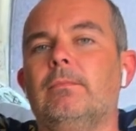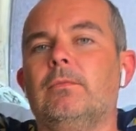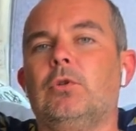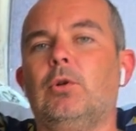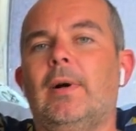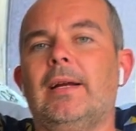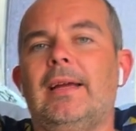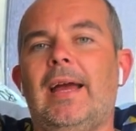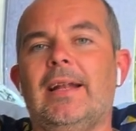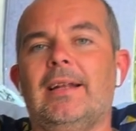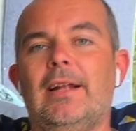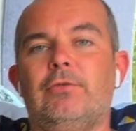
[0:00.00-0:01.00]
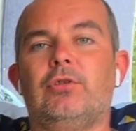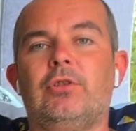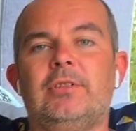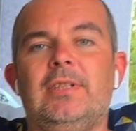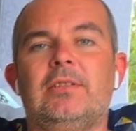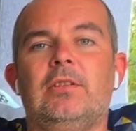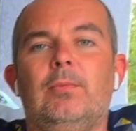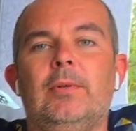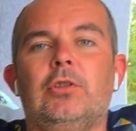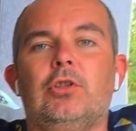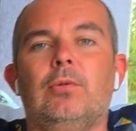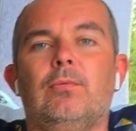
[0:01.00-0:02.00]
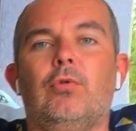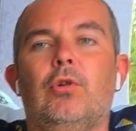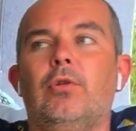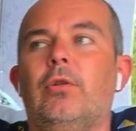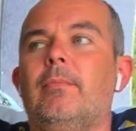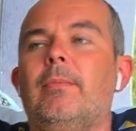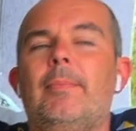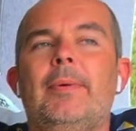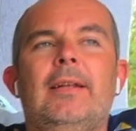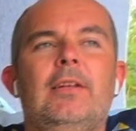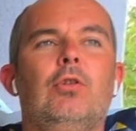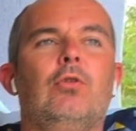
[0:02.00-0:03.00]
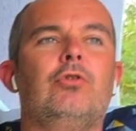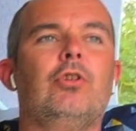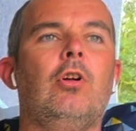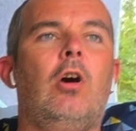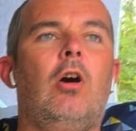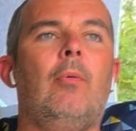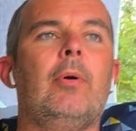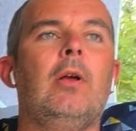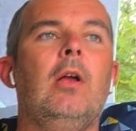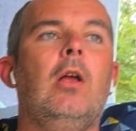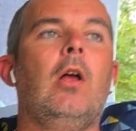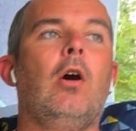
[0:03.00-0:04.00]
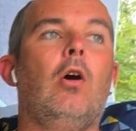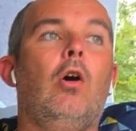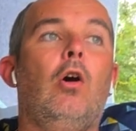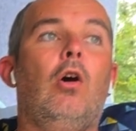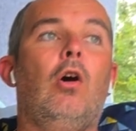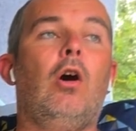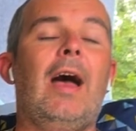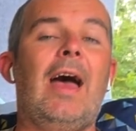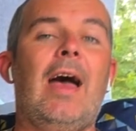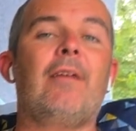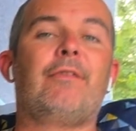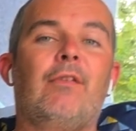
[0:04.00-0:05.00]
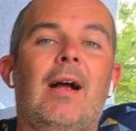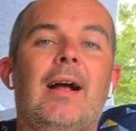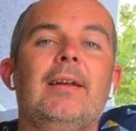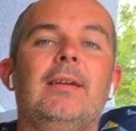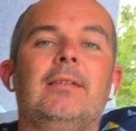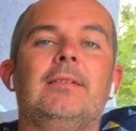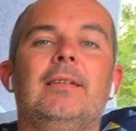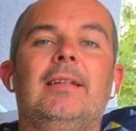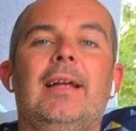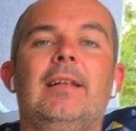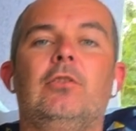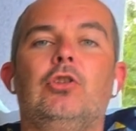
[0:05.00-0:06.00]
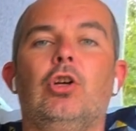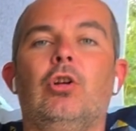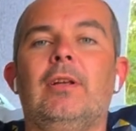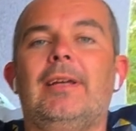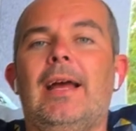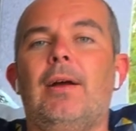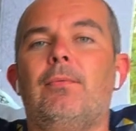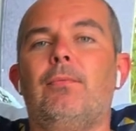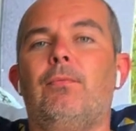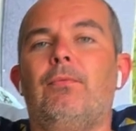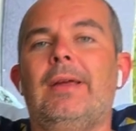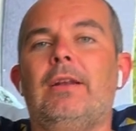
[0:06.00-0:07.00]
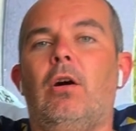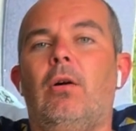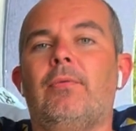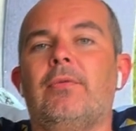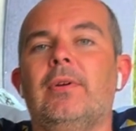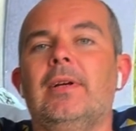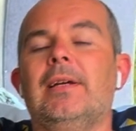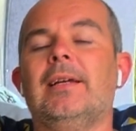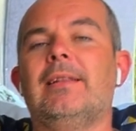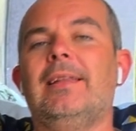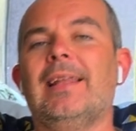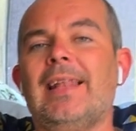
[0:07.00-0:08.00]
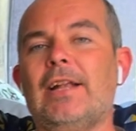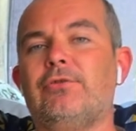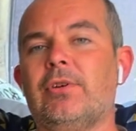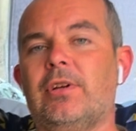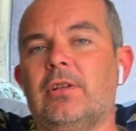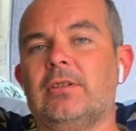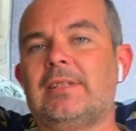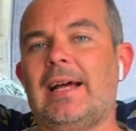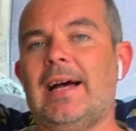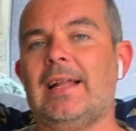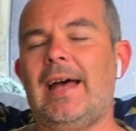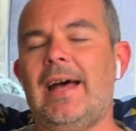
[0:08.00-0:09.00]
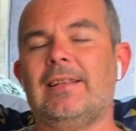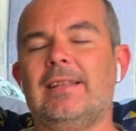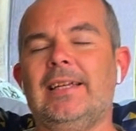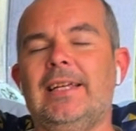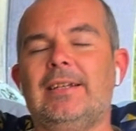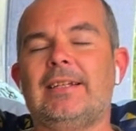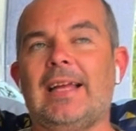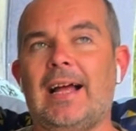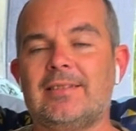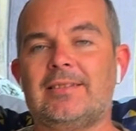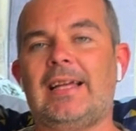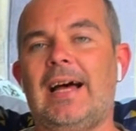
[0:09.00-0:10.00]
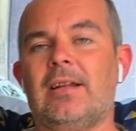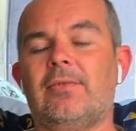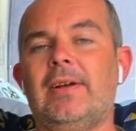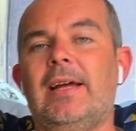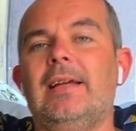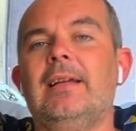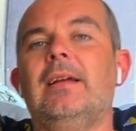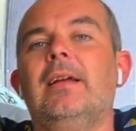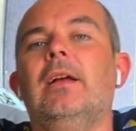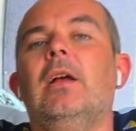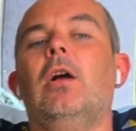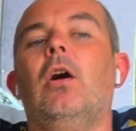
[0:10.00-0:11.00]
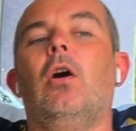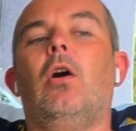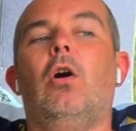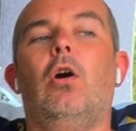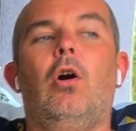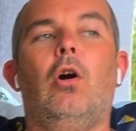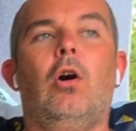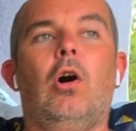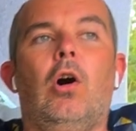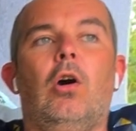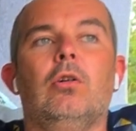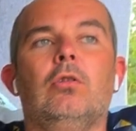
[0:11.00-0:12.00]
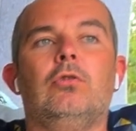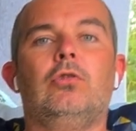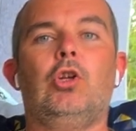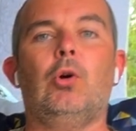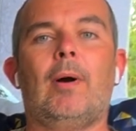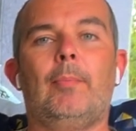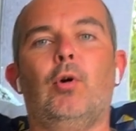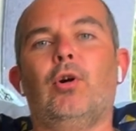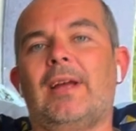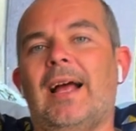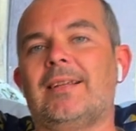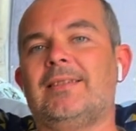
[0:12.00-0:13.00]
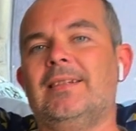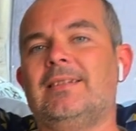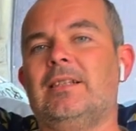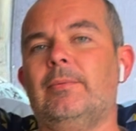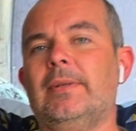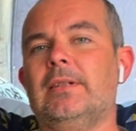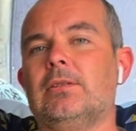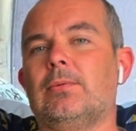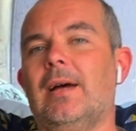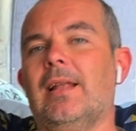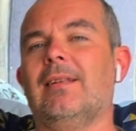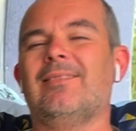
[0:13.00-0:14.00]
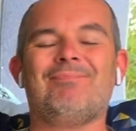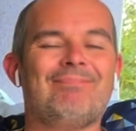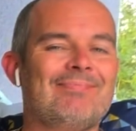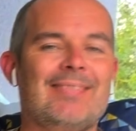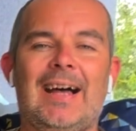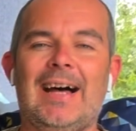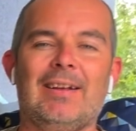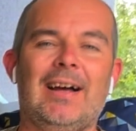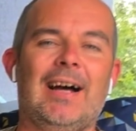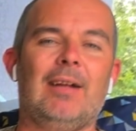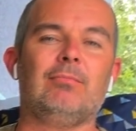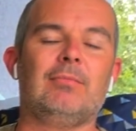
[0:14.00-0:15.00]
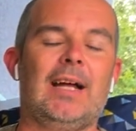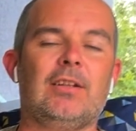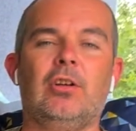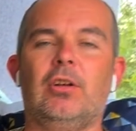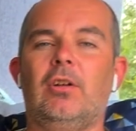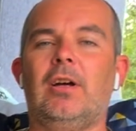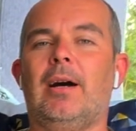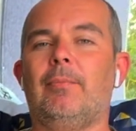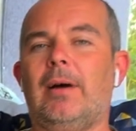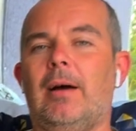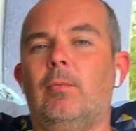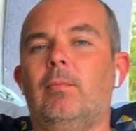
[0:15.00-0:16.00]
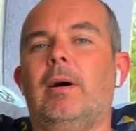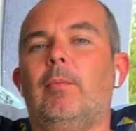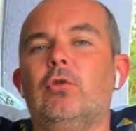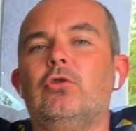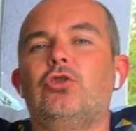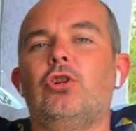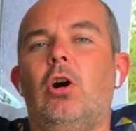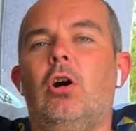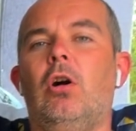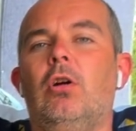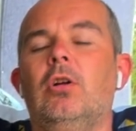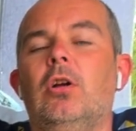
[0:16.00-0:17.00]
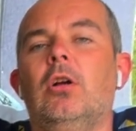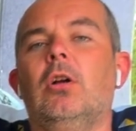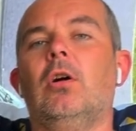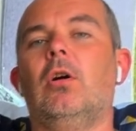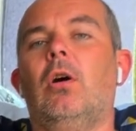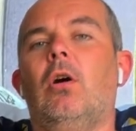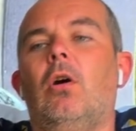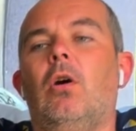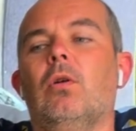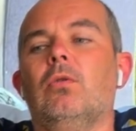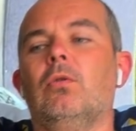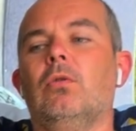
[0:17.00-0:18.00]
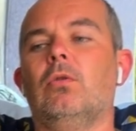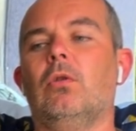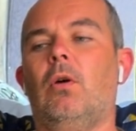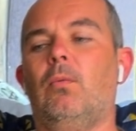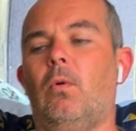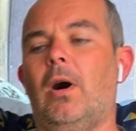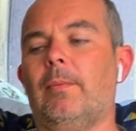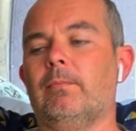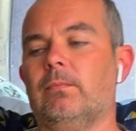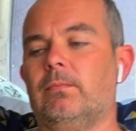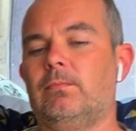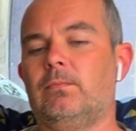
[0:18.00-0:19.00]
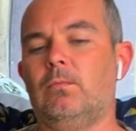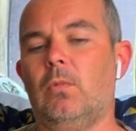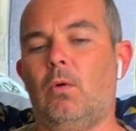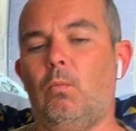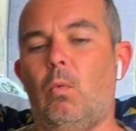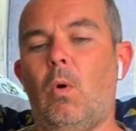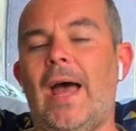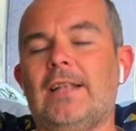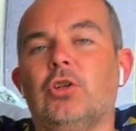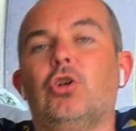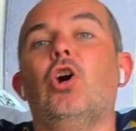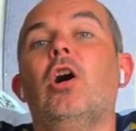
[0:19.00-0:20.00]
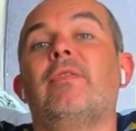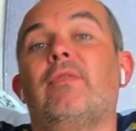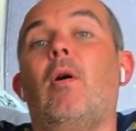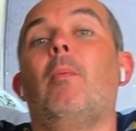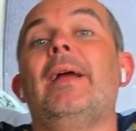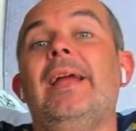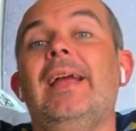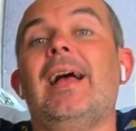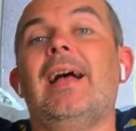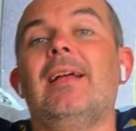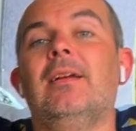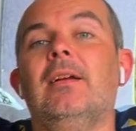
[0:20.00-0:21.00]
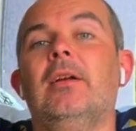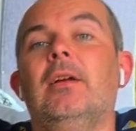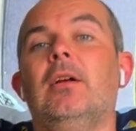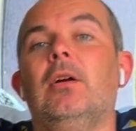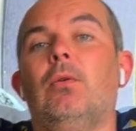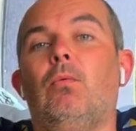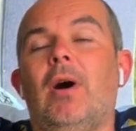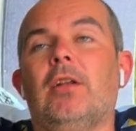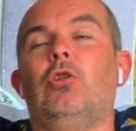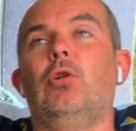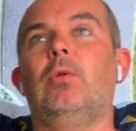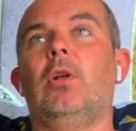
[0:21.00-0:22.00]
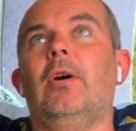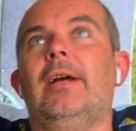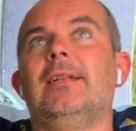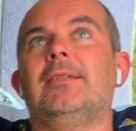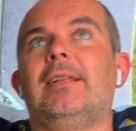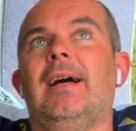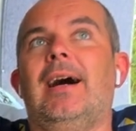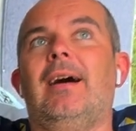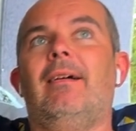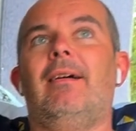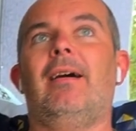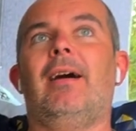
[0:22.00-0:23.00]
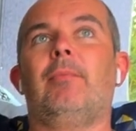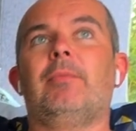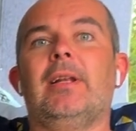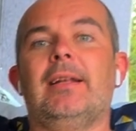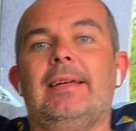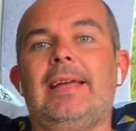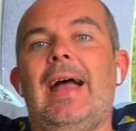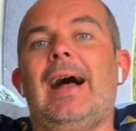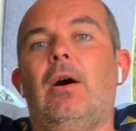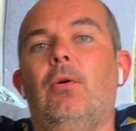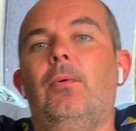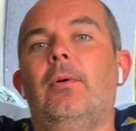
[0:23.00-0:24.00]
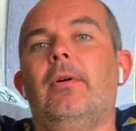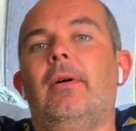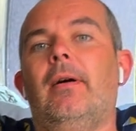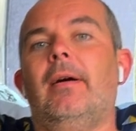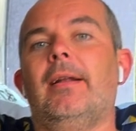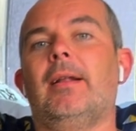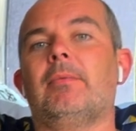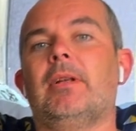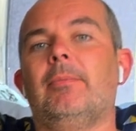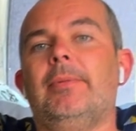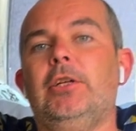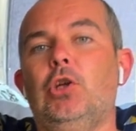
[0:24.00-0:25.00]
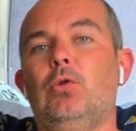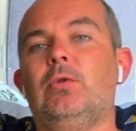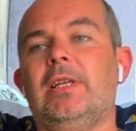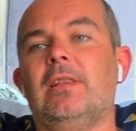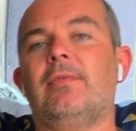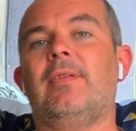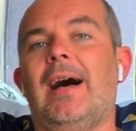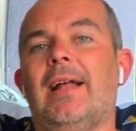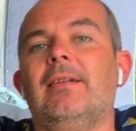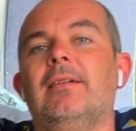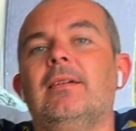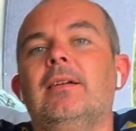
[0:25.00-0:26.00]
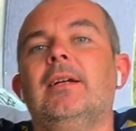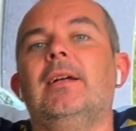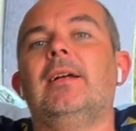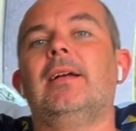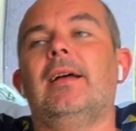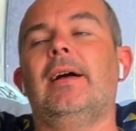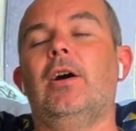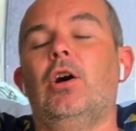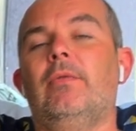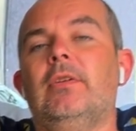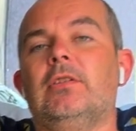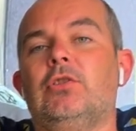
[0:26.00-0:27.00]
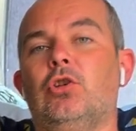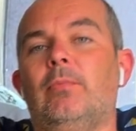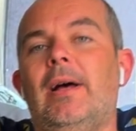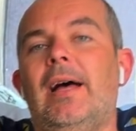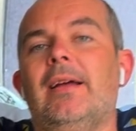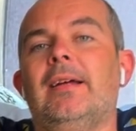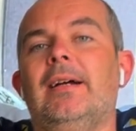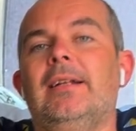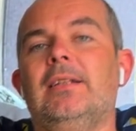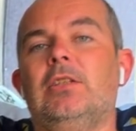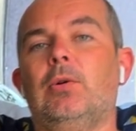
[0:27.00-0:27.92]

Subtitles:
do I get an electrical system which can run maybe an induction hob or air fryers, and then totally get rid of the electrical side, the gas side of it, or do I put a gas system in as well? I don't know. I'm unsure on where to go from here. What I do know is that I'm going to get out and I'm going to be using the van over the summer and into